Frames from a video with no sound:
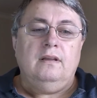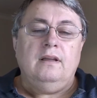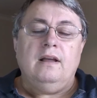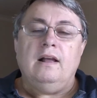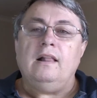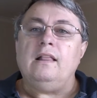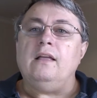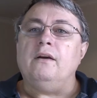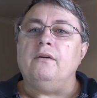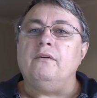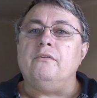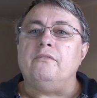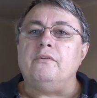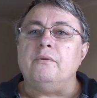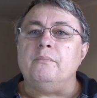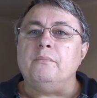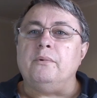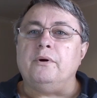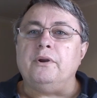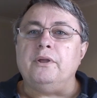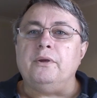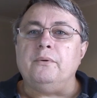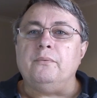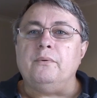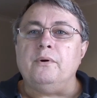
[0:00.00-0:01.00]
Hello
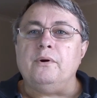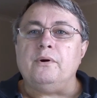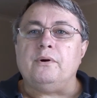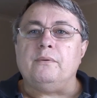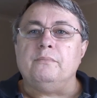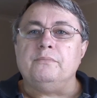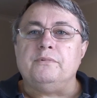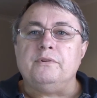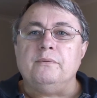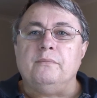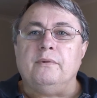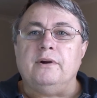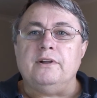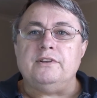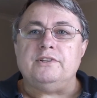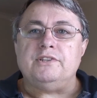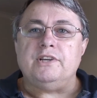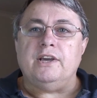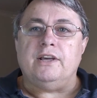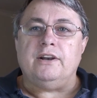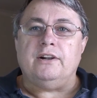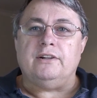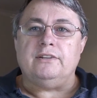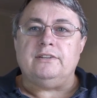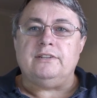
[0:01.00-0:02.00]
everybody, welcome to my
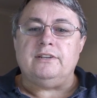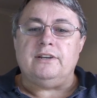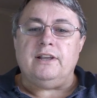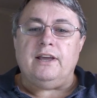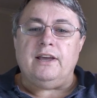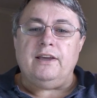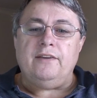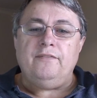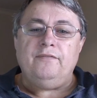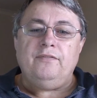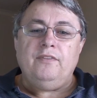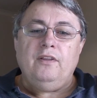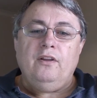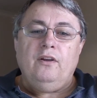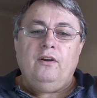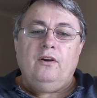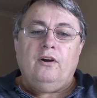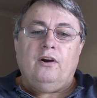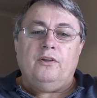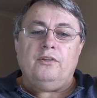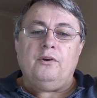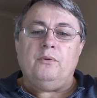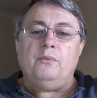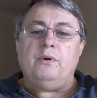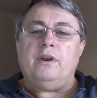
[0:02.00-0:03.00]
channel today.
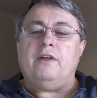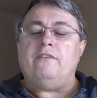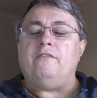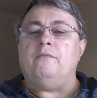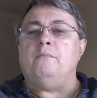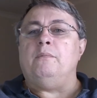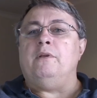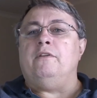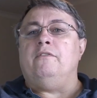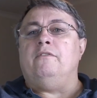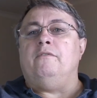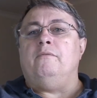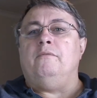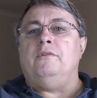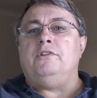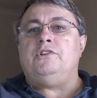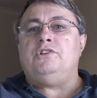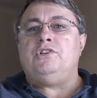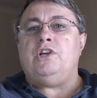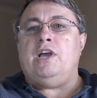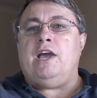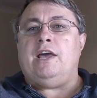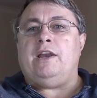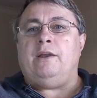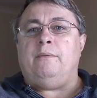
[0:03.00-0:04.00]
I thought we'd have a bit of a
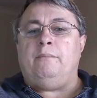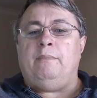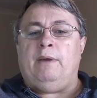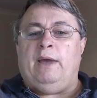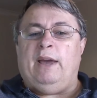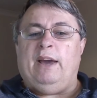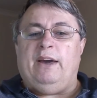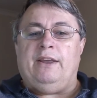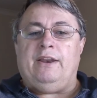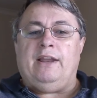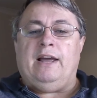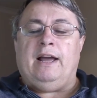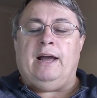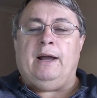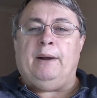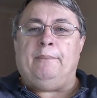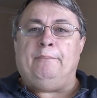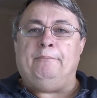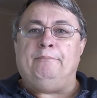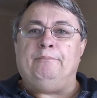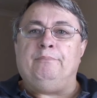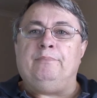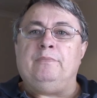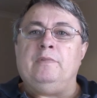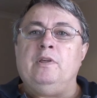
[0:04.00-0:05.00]
chat about
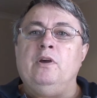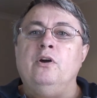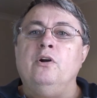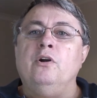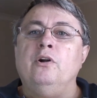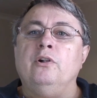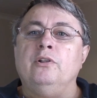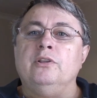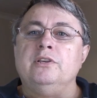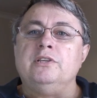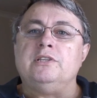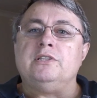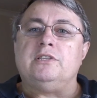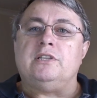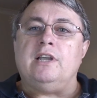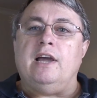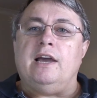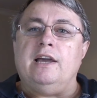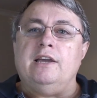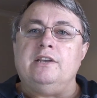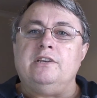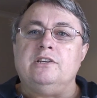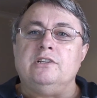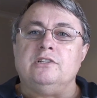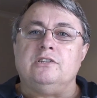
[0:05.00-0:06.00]
early
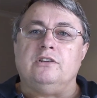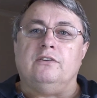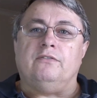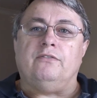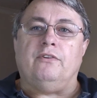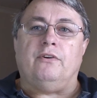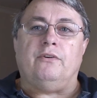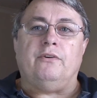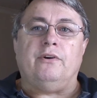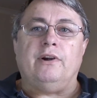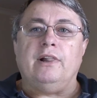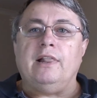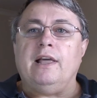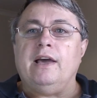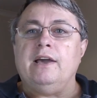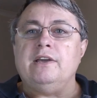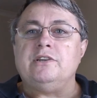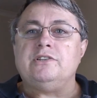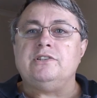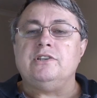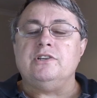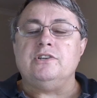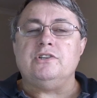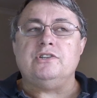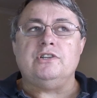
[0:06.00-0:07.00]
stages of a
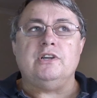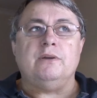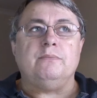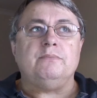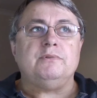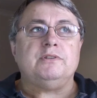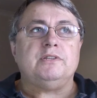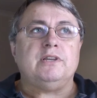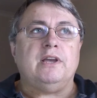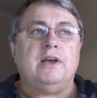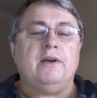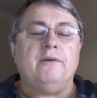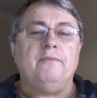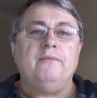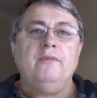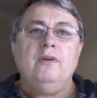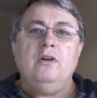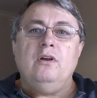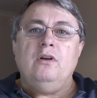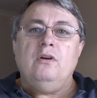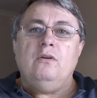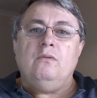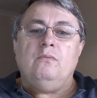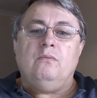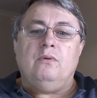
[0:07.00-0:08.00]
relationship. So
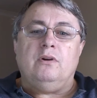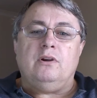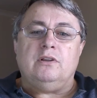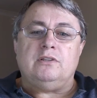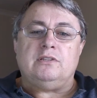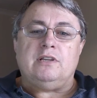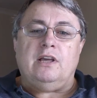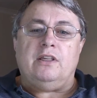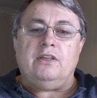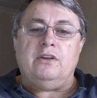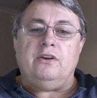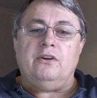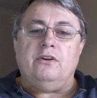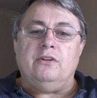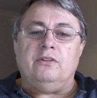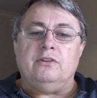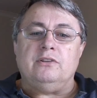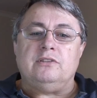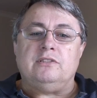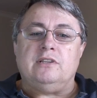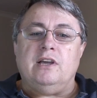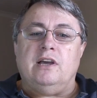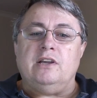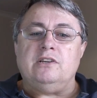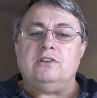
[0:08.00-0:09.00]
when I say the early
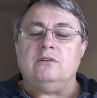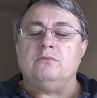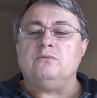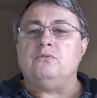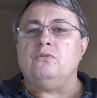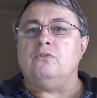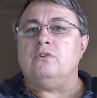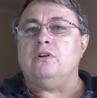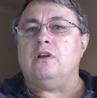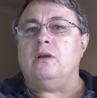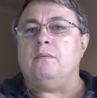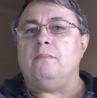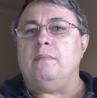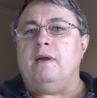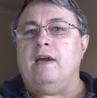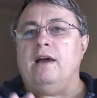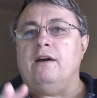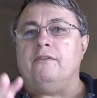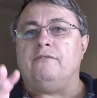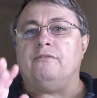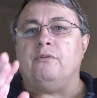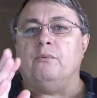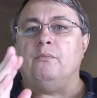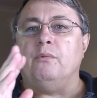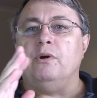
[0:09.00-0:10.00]
stage, I'm talking
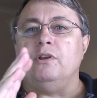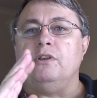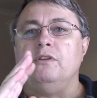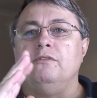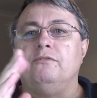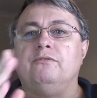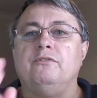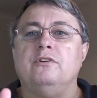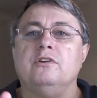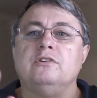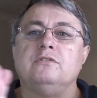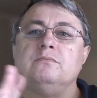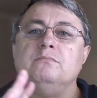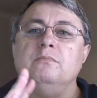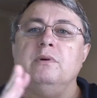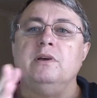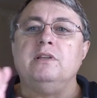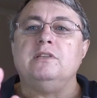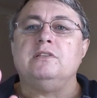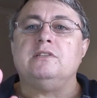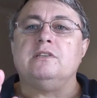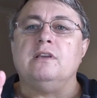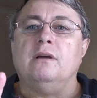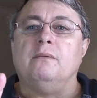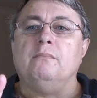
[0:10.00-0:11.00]
about from when you first
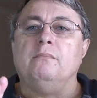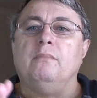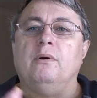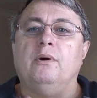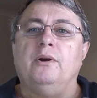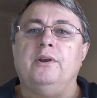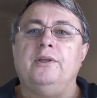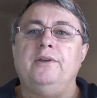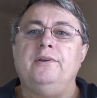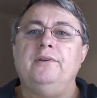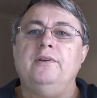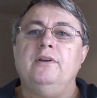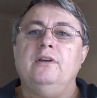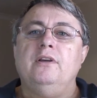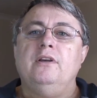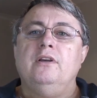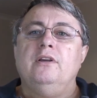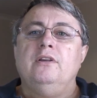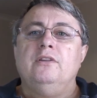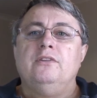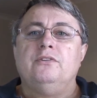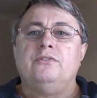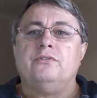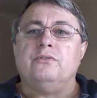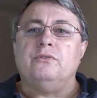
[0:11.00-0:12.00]
meet somebody
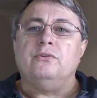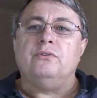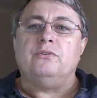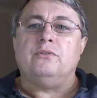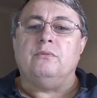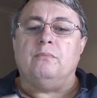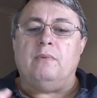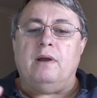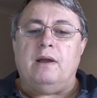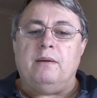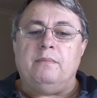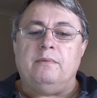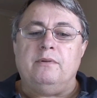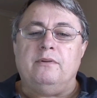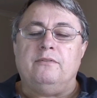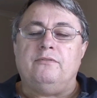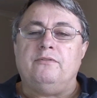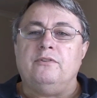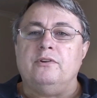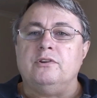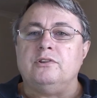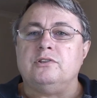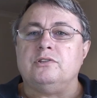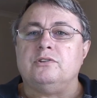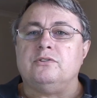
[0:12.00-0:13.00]
through to maybe the
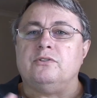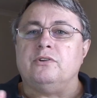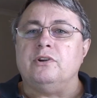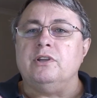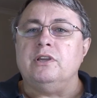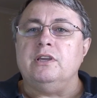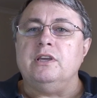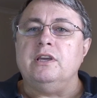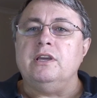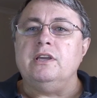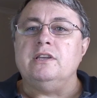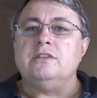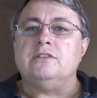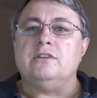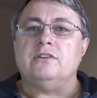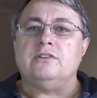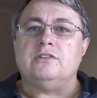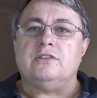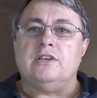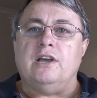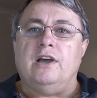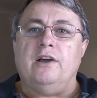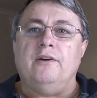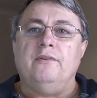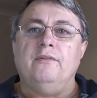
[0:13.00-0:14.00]
first 3 years or
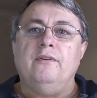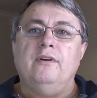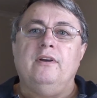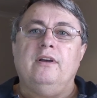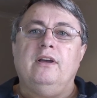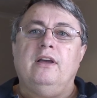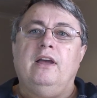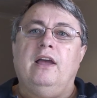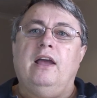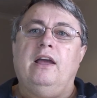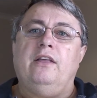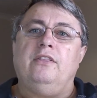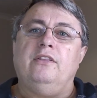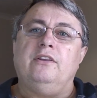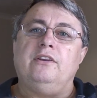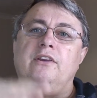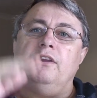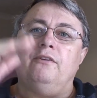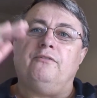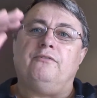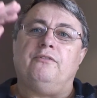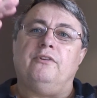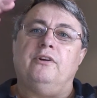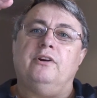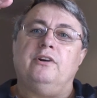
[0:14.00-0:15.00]
so, and the
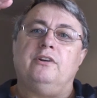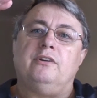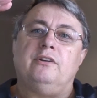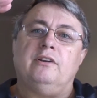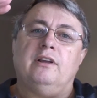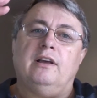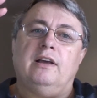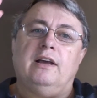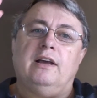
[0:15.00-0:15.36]
different